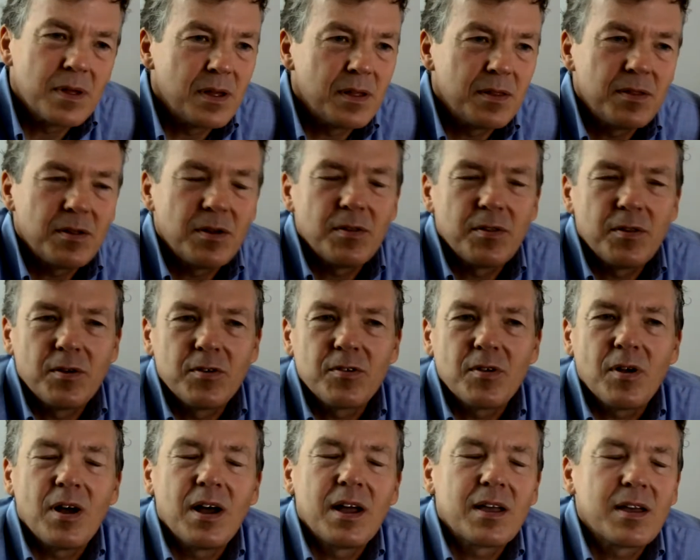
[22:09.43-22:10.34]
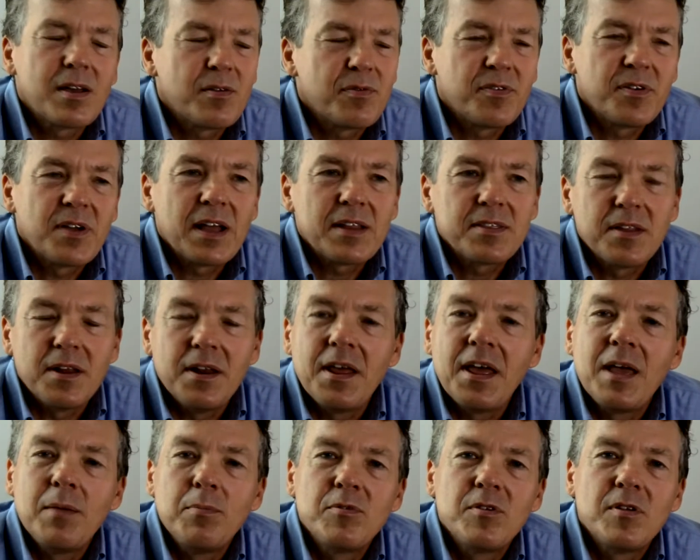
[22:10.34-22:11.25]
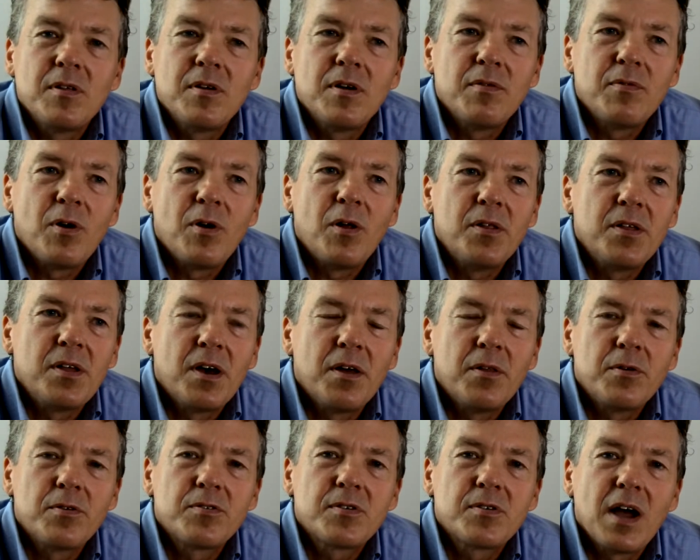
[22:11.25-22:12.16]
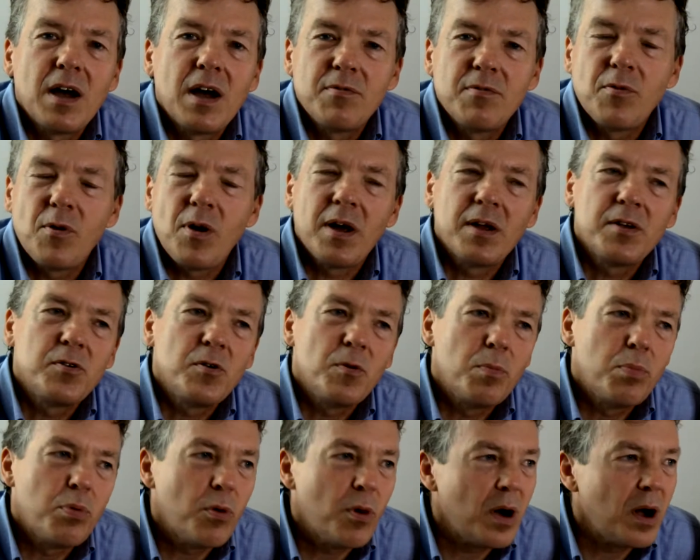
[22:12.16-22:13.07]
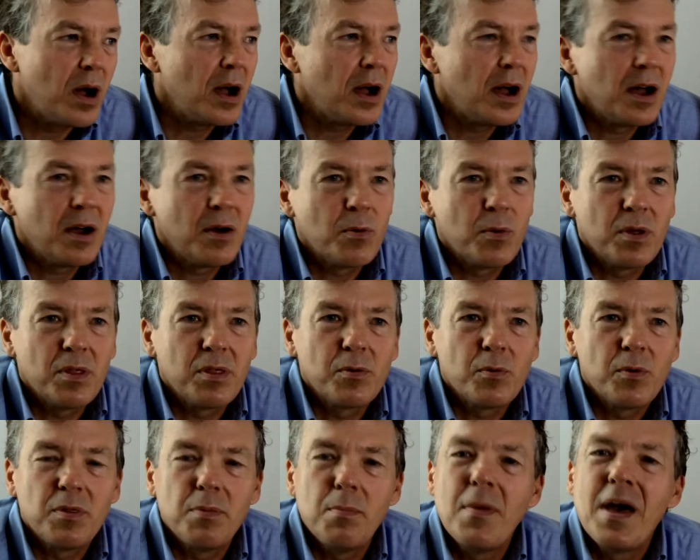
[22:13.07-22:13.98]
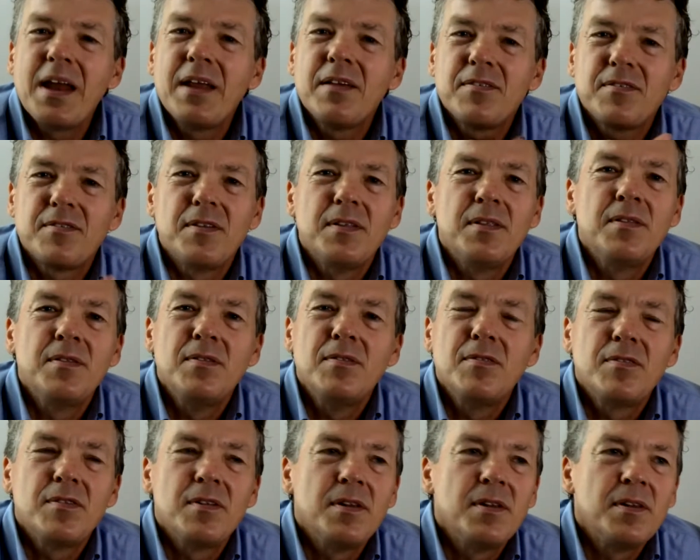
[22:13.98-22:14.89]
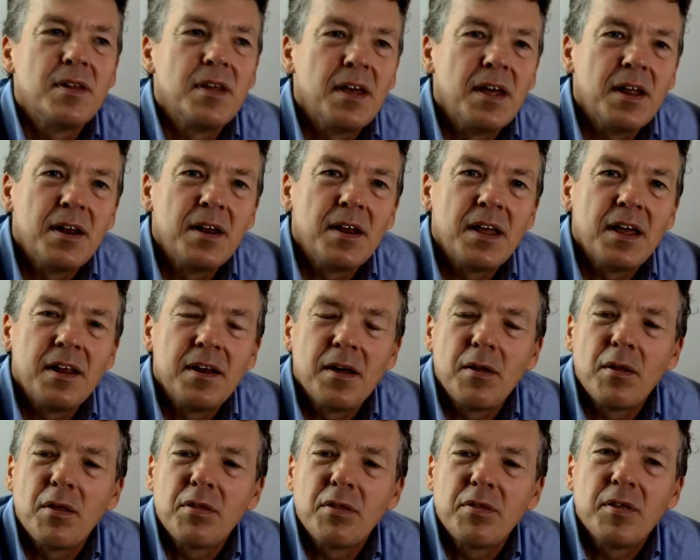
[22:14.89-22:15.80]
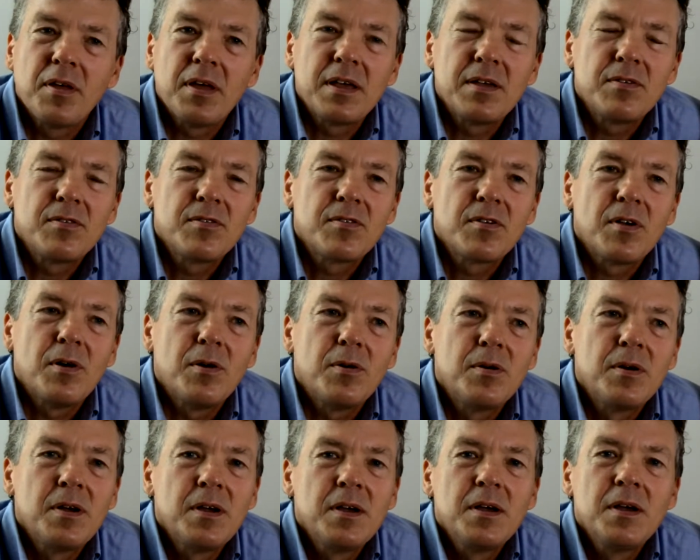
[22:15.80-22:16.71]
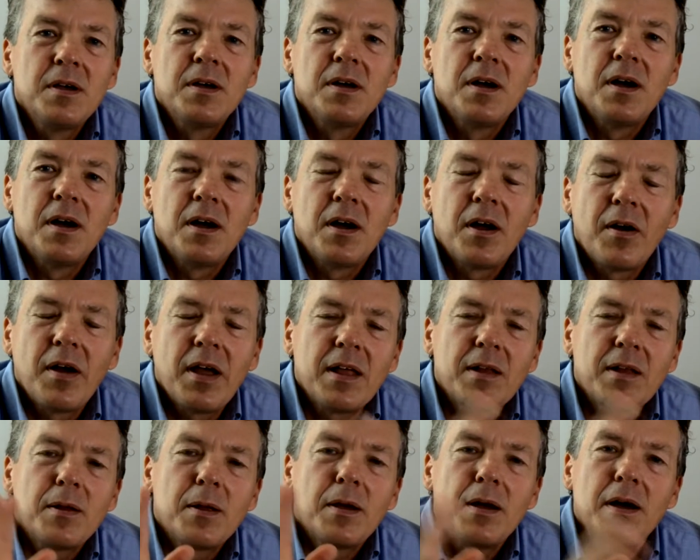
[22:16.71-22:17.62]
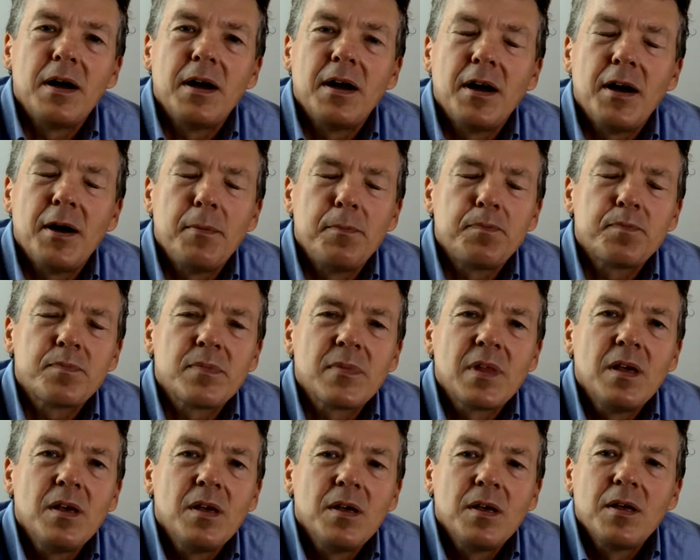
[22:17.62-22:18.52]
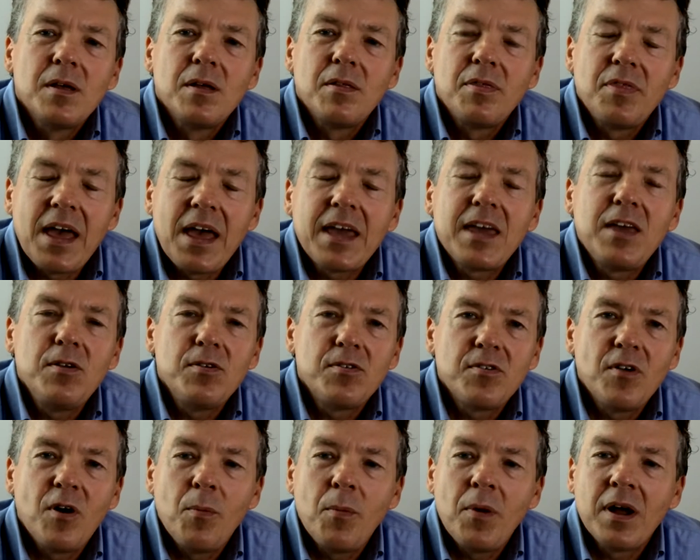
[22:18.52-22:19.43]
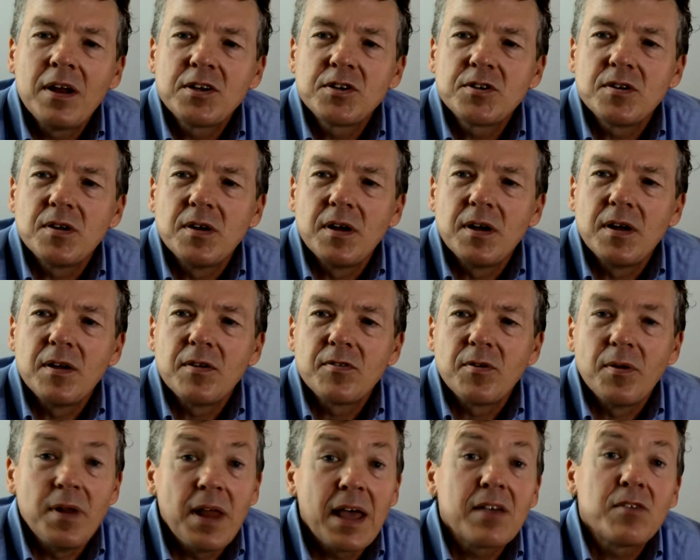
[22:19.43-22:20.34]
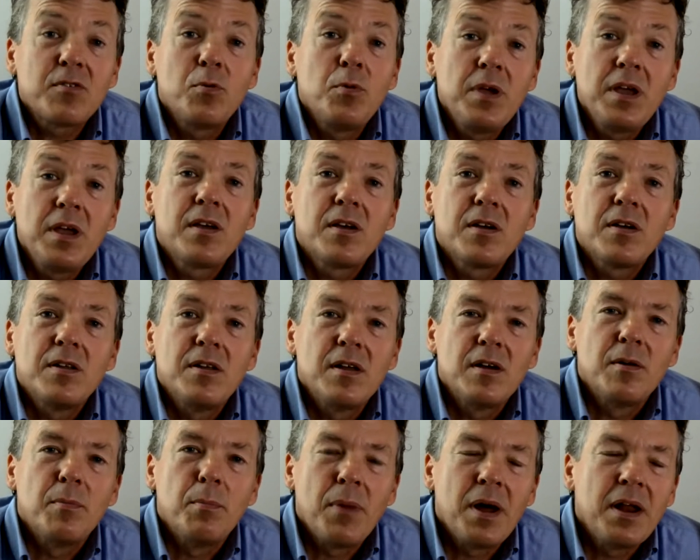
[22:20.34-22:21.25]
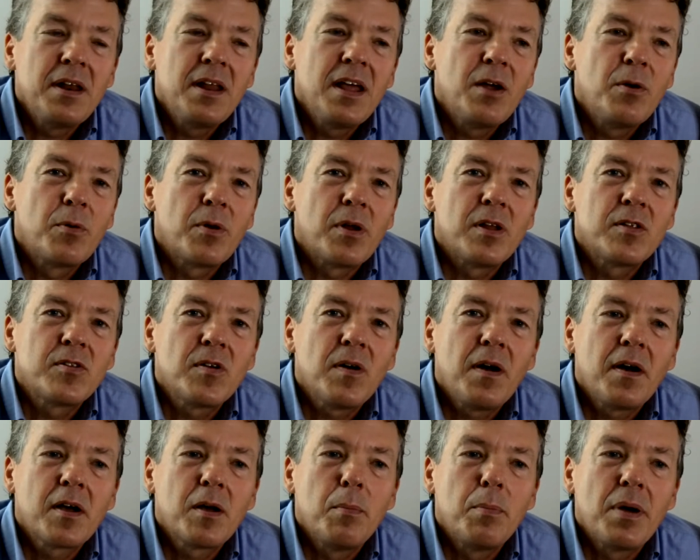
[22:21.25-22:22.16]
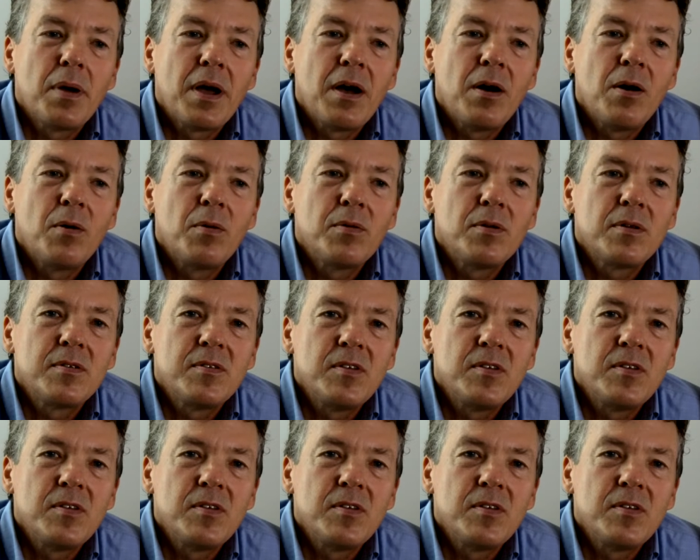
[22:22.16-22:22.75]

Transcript: there's I forget the names of all the others. Avoirdupois with medicines and other things. So all right. Thank you so much. So next week, Monday, we're going to talk about